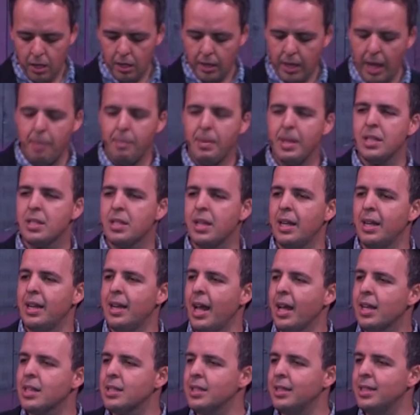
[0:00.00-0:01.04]
That means that an
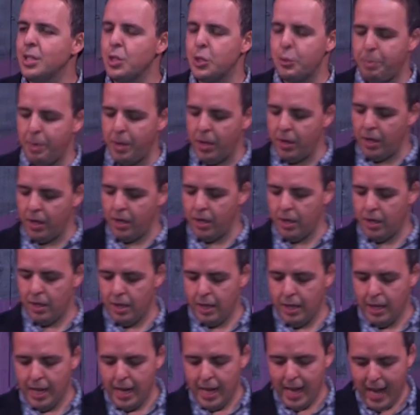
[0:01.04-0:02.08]
excellent spirit
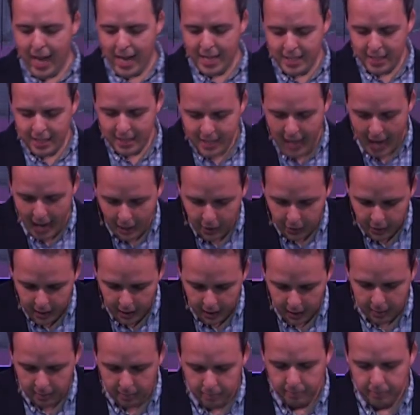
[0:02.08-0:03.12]
has
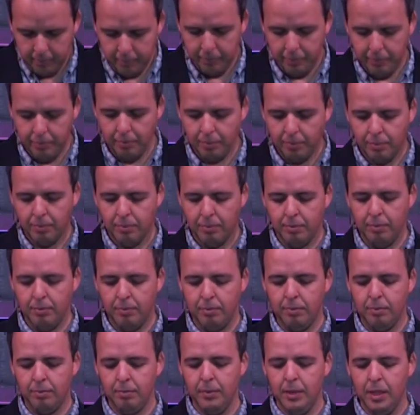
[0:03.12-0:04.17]
integrity.
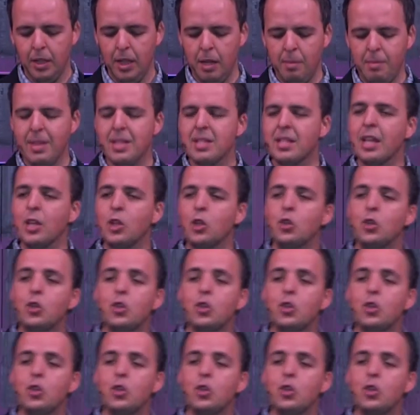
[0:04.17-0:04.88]
It means that you